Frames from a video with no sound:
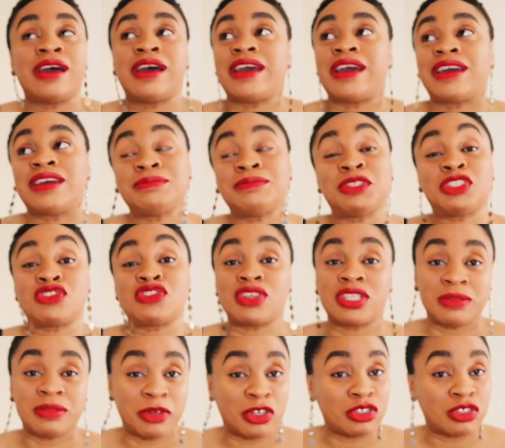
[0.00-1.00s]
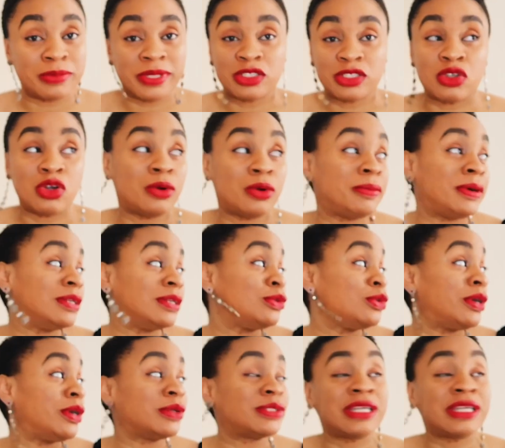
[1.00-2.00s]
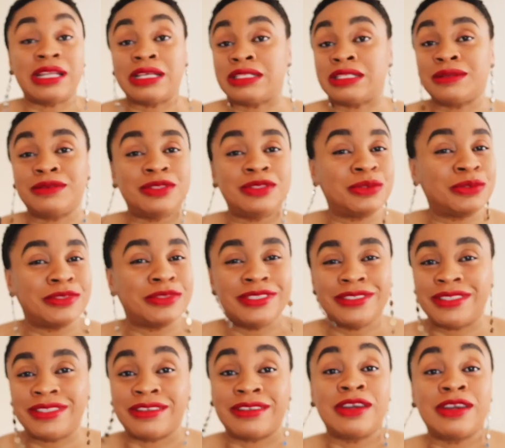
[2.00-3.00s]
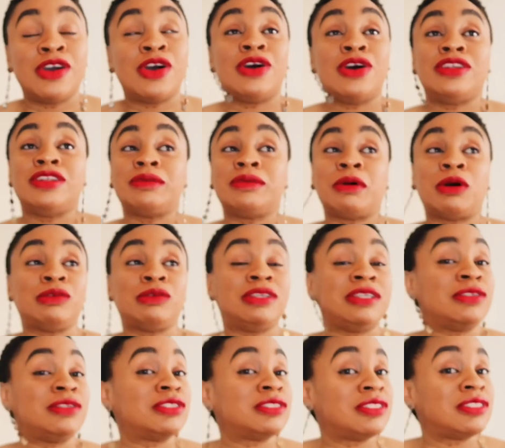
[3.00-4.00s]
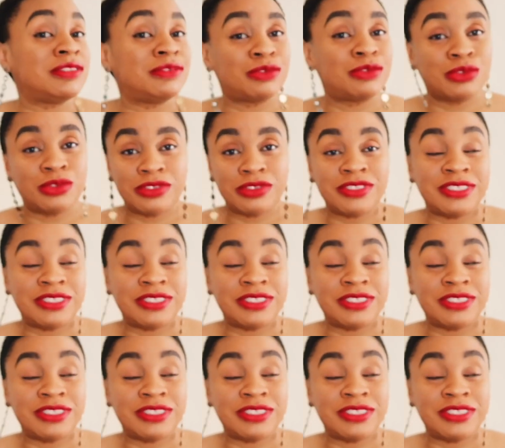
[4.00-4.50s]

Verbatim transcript: I can't be stressing my husband to come and go outside and take, you know, he on a normal day, he doesn't even,